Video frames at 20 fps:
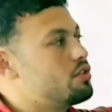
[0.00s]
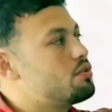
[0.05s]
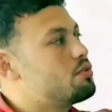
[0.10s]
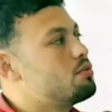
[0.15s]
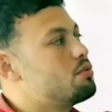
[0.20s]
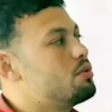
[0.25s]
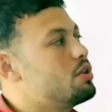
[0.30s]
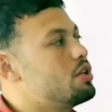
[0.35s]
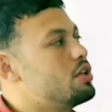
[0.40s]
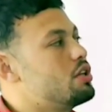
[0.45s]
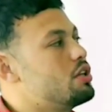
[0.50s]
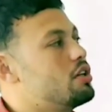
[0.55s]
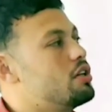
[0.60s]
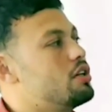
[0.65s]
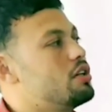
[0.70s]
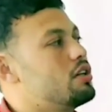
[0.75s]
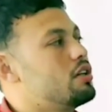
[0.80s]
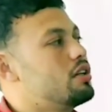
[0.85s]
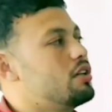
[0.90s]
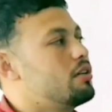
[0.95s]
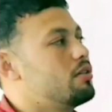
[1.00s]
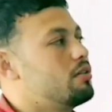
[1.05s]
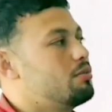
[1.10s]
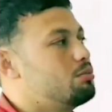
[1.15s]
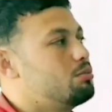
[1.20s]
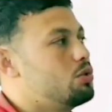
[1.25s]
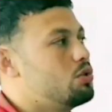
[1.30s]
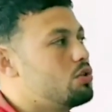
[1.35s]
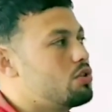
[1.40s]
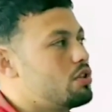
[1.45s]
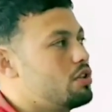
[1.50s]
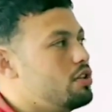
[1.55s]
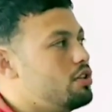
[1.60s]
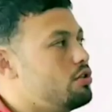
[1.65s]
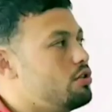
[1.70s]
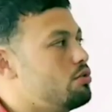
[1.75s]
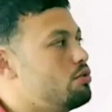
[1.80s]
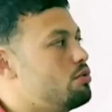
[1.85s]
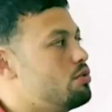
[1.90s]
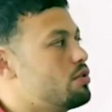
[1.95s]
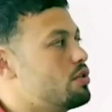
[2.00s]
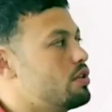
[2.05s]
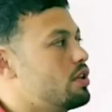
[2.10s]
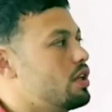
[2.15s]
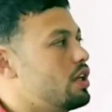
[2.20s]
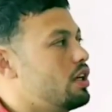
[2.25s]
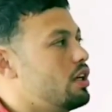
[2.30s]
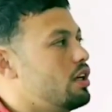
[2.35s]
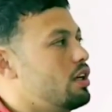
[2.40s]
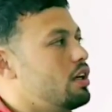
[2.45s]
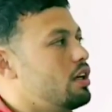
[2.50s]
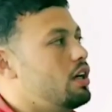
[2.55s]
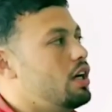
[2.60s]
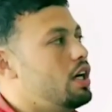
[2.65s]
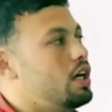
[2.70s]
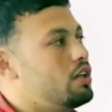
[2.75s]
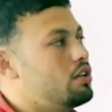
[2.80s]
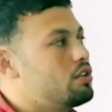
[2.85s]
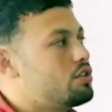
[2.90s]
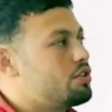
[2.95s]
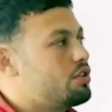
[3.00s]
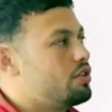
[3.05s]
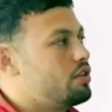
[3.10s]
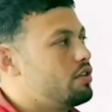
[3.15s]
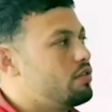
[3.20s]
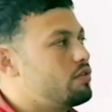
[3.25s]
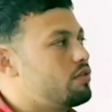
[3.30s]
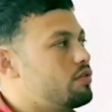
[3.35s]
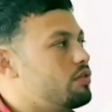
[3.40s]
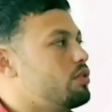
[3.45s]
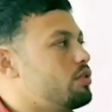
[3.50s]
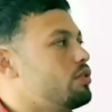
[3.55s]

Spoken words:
we mostly use a lot of